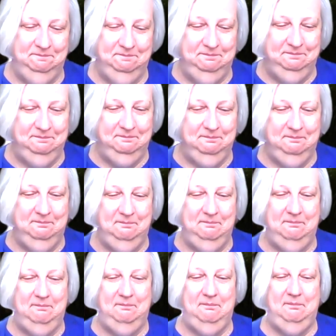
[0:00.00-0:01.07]

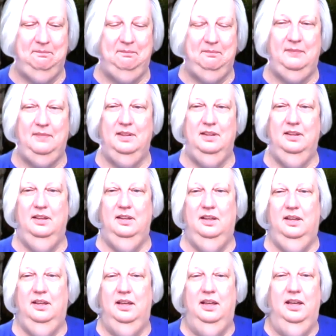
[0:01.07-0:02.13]

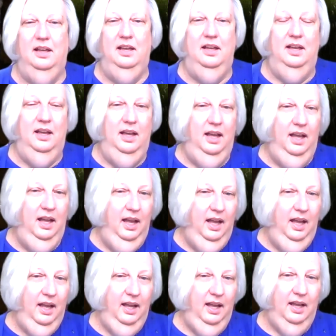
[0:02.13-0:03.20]

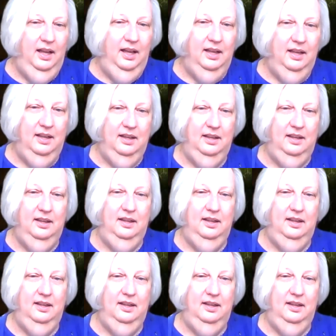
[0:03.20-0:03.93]
(no one is talking)